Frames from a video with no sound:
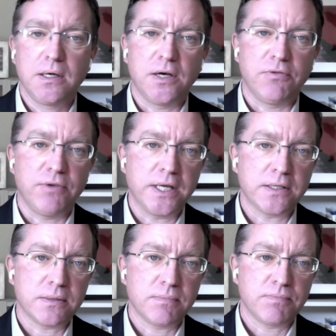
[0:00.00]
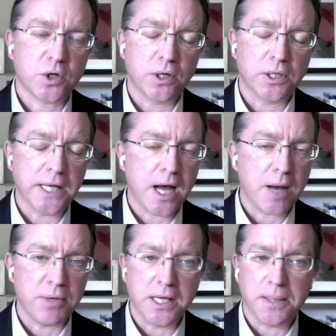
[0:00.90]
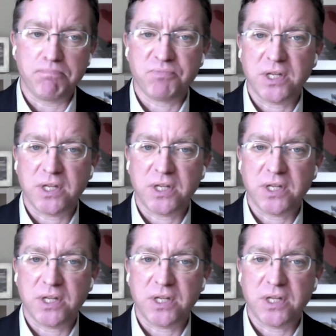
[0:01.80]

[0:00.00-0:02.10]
event currently happening,